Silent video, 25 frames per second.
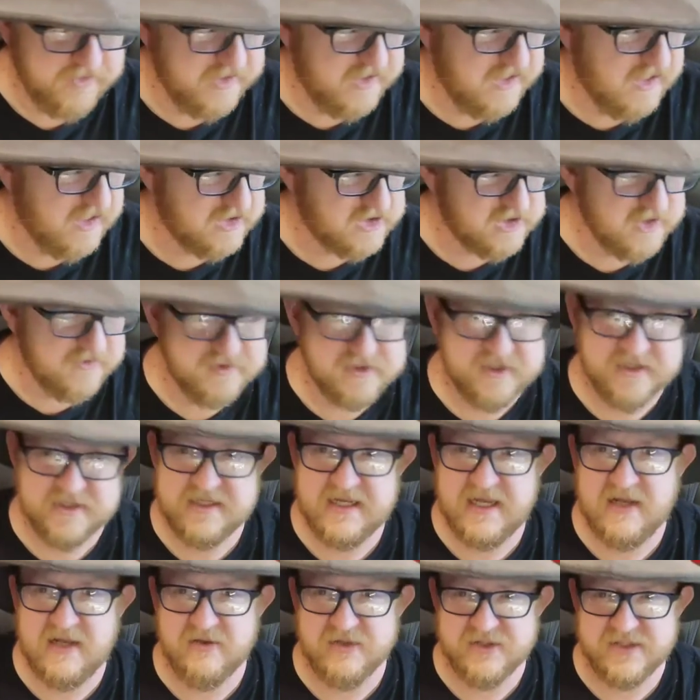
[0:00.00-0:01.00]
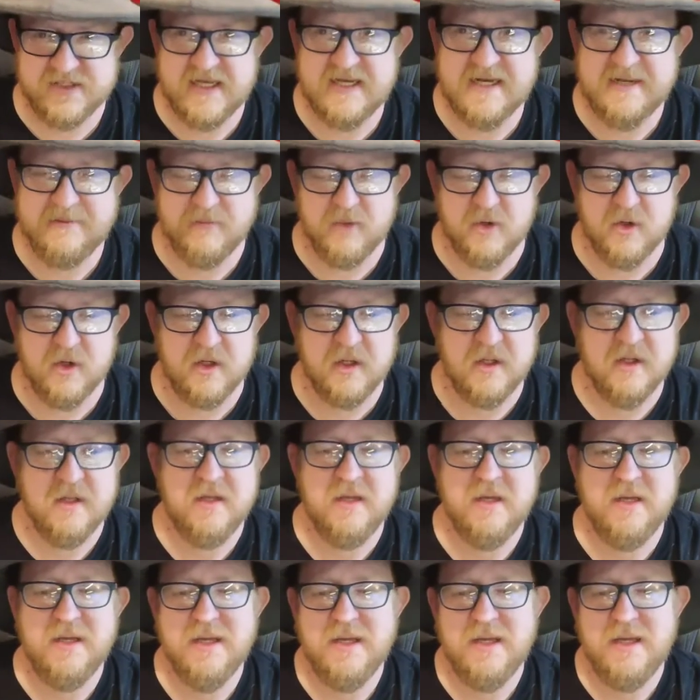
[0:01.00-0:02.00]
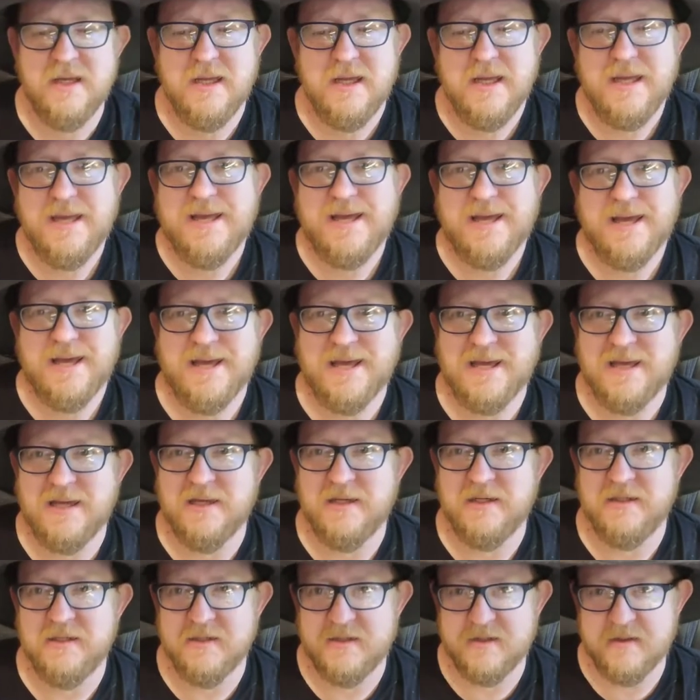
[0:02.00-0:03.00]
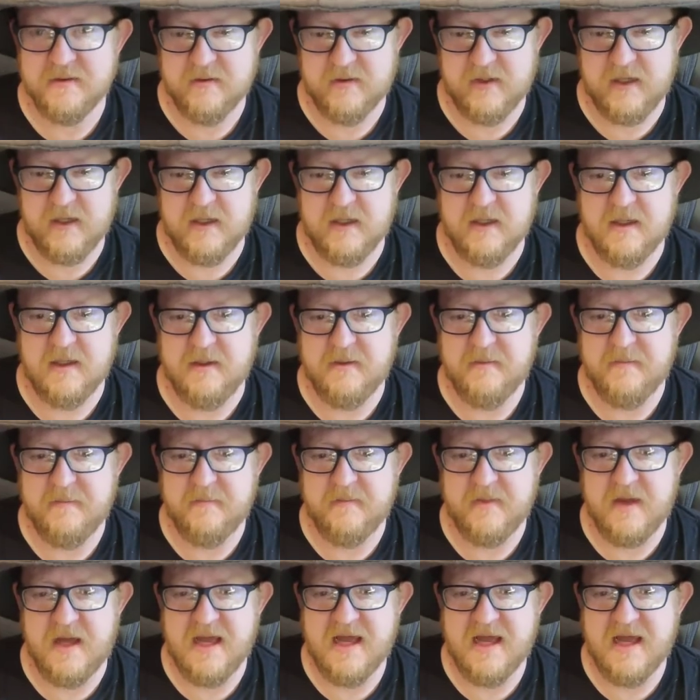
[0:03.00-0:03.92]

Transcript: the uh, Jeffersontown setting book, and um,